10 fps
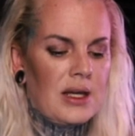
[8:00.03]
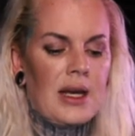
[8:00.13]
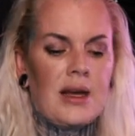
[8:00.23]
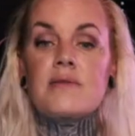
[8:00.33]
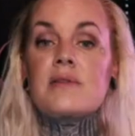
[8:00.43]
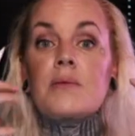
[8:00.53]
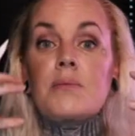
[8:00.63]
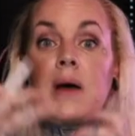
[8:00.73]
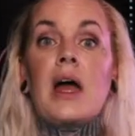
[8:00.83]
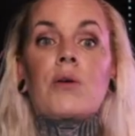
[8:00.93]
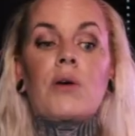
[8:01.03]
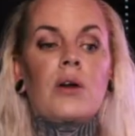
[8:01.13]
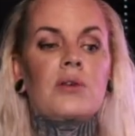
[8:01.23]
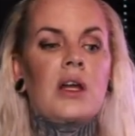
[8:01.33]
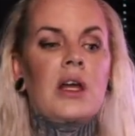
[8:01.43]
have some
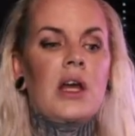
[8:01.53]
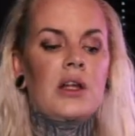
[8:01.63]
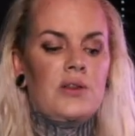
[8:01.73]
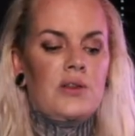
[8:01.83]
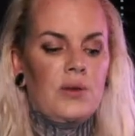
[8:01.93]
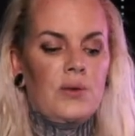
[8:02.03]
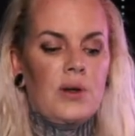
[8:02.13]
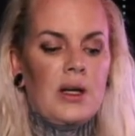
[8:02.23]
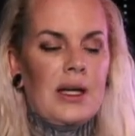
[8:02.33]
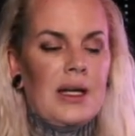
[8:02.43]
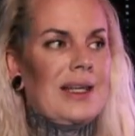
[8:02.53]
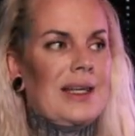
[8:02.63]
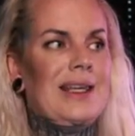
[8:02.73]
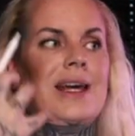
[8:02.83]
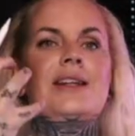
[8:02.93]
background to
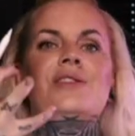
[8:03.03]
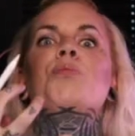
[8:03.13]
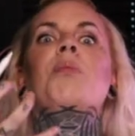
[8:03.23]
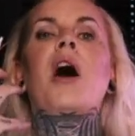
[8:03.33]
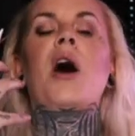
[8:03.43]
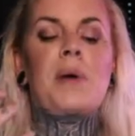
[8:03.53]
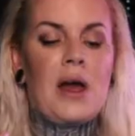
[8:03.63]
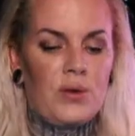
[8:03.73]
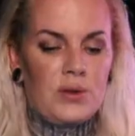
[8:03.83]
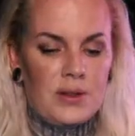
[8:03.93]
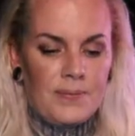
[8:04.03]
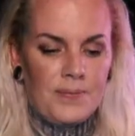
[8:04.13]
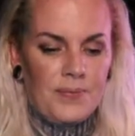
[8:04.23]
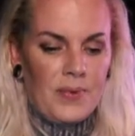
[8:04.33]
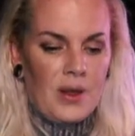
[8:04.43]
get it to pop out.
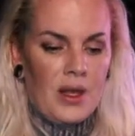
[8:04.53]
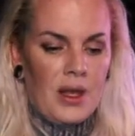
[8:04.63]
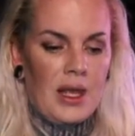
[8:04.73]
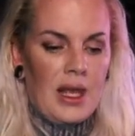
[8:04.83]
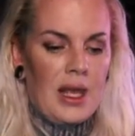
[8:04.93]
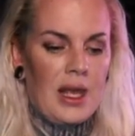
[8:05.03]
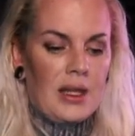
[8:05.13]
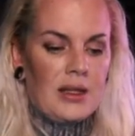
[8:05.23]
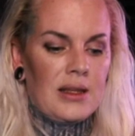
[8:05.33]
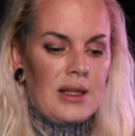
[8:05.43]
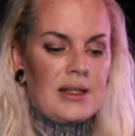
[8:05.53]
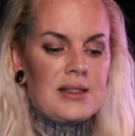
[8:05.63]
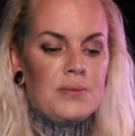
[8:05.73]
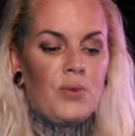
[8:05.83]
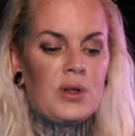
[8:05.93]
And
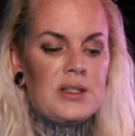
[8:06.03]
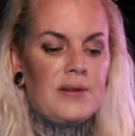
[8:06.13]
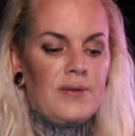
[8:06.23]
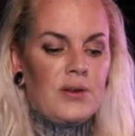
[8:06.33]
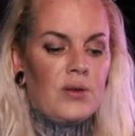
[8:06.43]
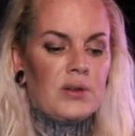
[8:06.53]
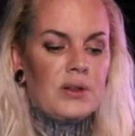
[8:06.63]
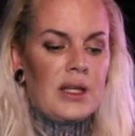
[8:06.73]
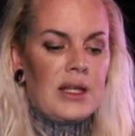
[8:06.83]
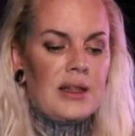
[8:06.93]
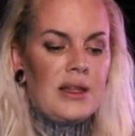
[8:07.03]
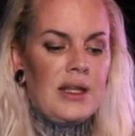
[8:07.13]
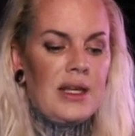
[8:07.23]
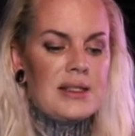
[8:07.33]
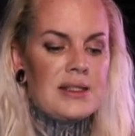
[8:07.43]
that's more difficult in
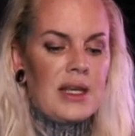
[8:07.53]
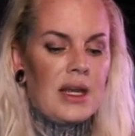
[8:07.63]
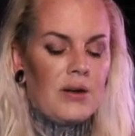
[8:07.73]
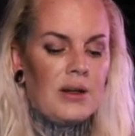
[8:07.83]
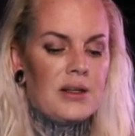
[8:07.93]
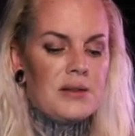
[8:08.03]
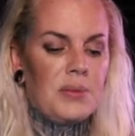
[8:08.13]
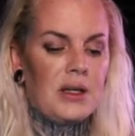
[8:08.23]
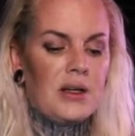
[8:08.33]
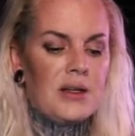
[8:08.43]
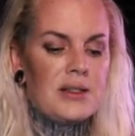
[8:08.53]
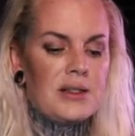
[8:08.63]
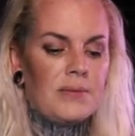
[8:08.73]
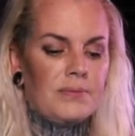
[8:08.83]
these areas because